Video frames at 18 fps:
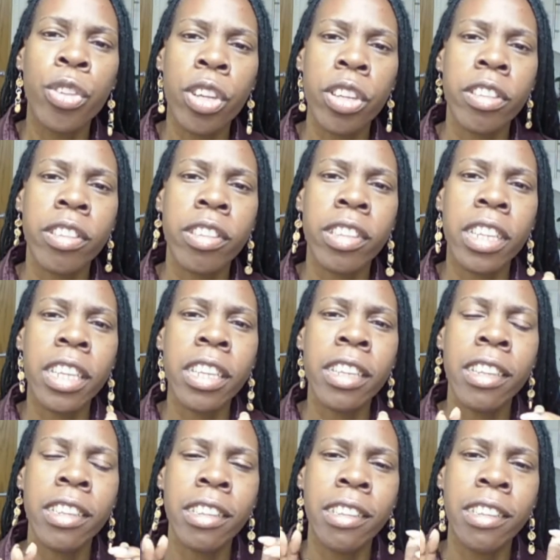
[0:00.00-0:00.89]
just
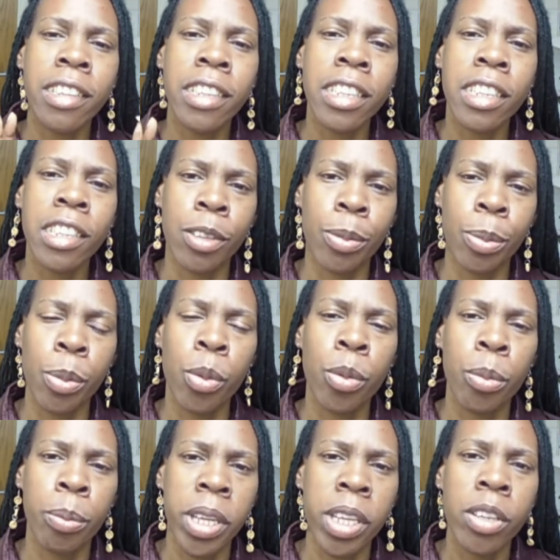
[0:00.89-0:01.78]
a
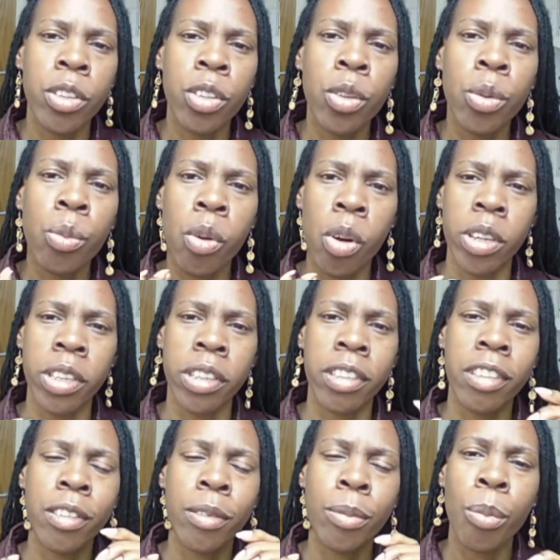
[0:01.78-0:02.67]
teaspoon, because you want
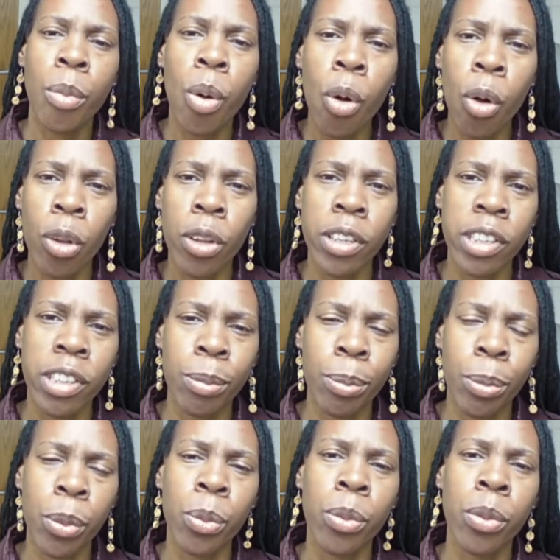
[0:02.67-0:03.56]
a small
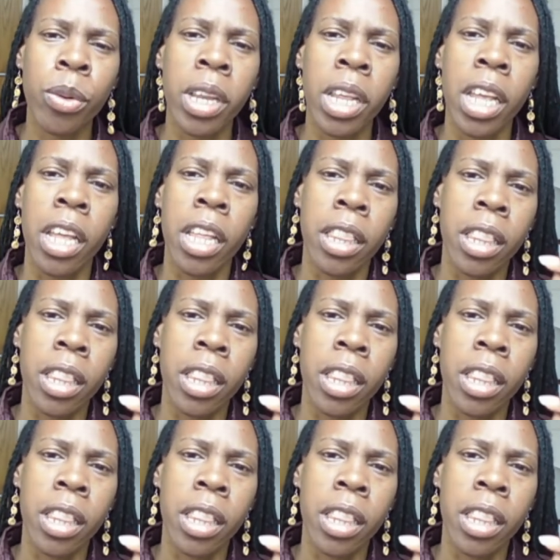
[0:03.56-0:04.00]
spoon